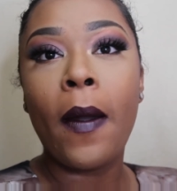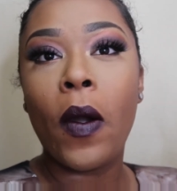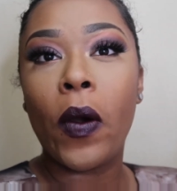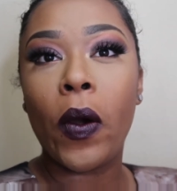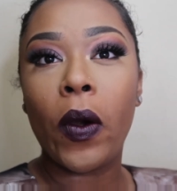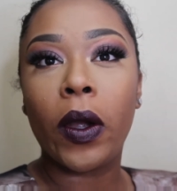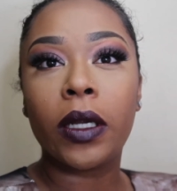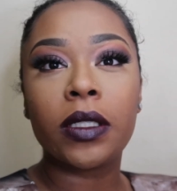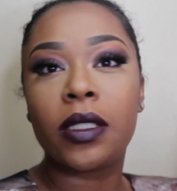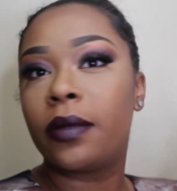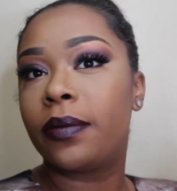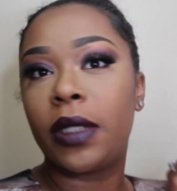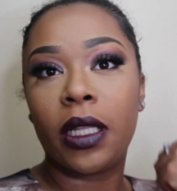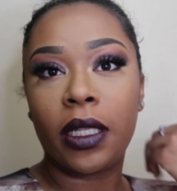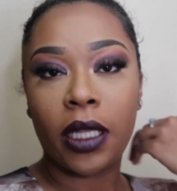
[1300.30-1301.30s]
or
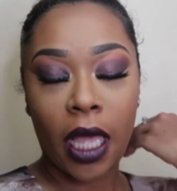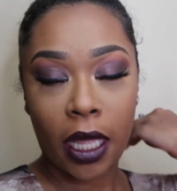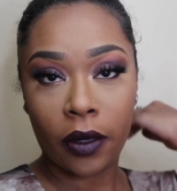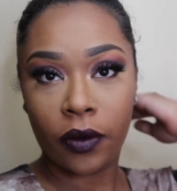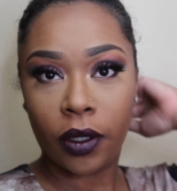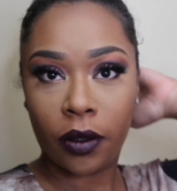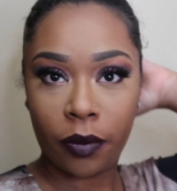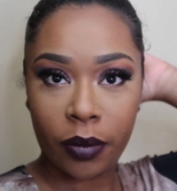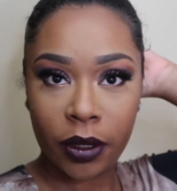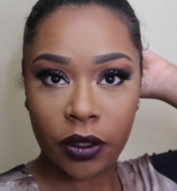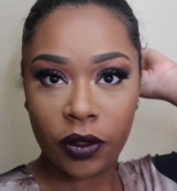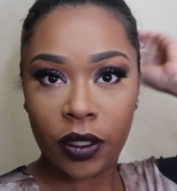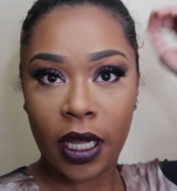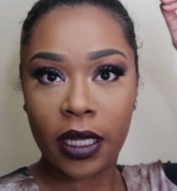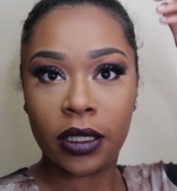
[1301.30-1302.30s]
something like that. I don't know, but
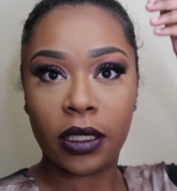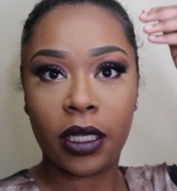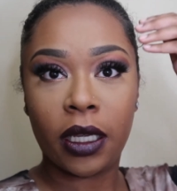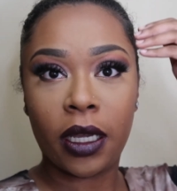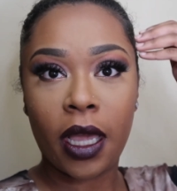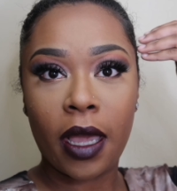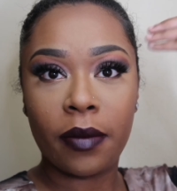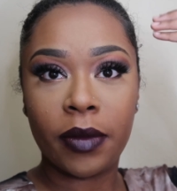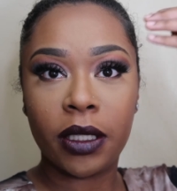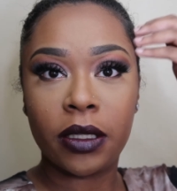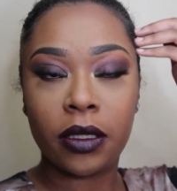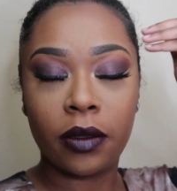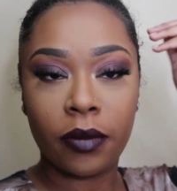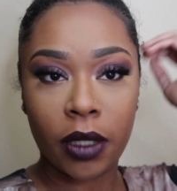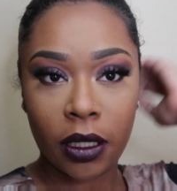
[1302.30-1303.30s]
you guys can comment
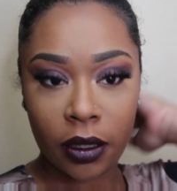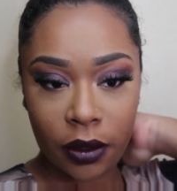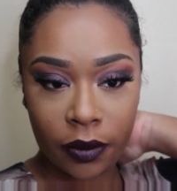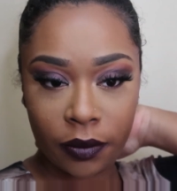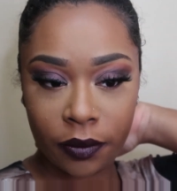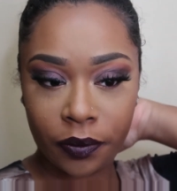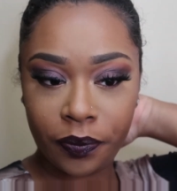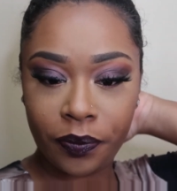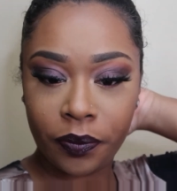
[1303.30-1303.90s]
some